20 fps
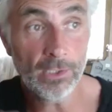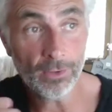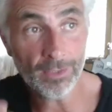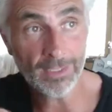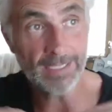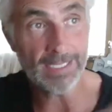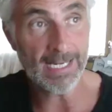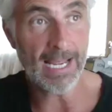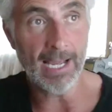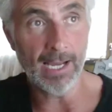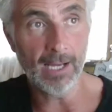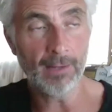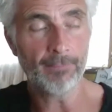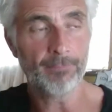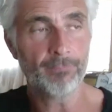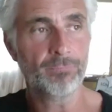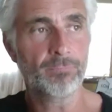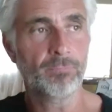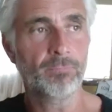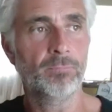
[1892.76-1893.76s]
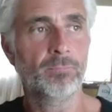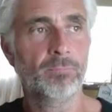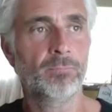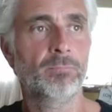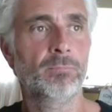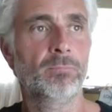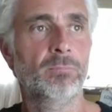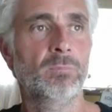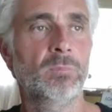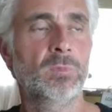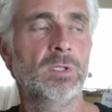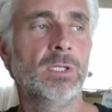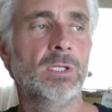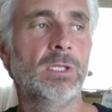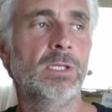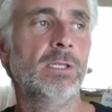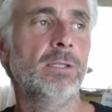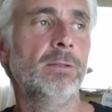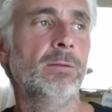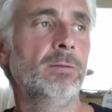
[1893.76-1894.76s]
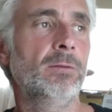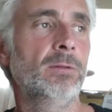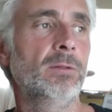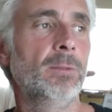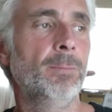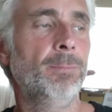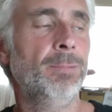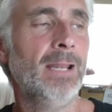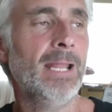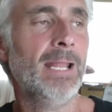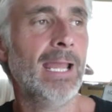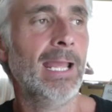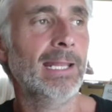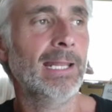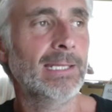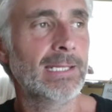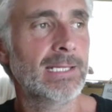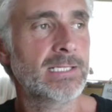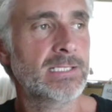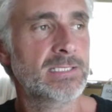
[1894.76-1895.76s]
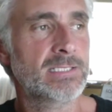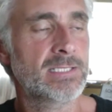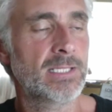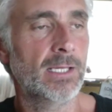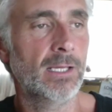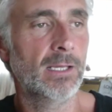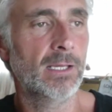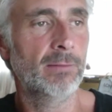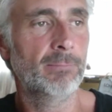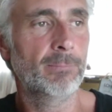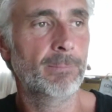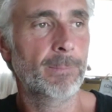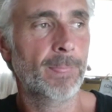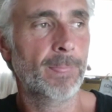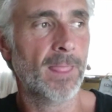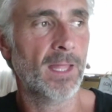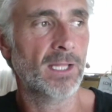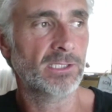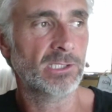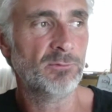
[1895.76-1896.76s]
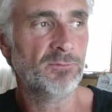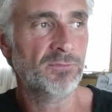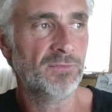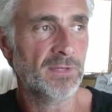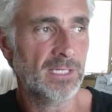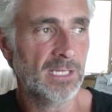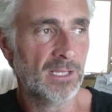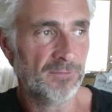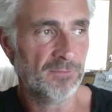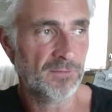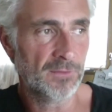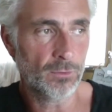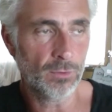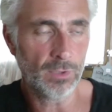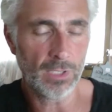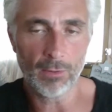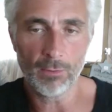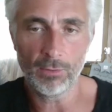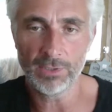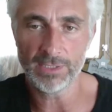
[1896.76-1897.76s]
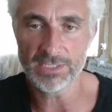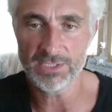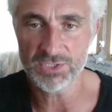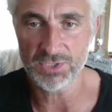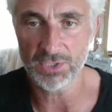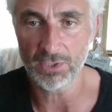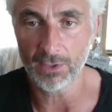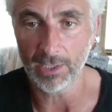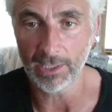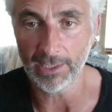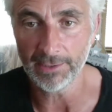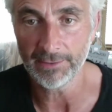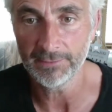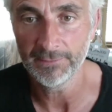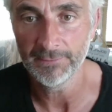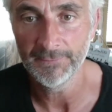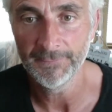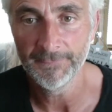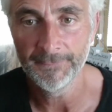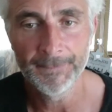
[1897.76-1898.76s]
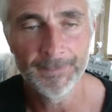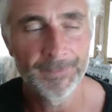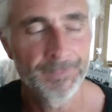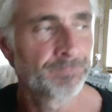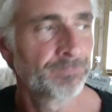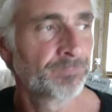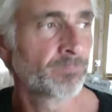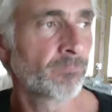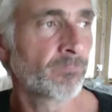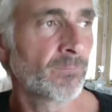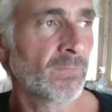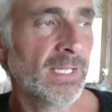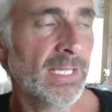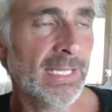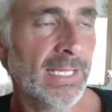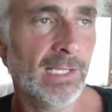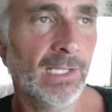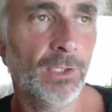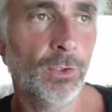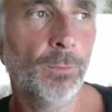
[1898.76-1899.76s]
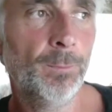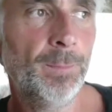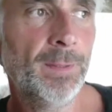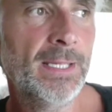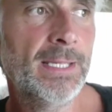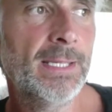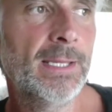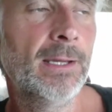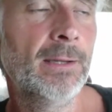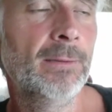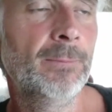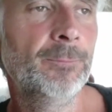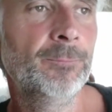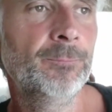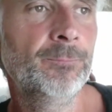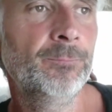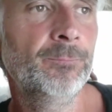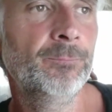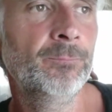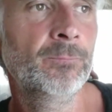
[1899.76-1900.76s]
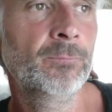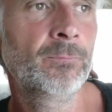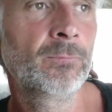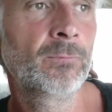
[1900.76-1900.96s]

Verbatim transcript: looking out. The the plan is that um, I don't think nothing will go on inside. It'll all be um,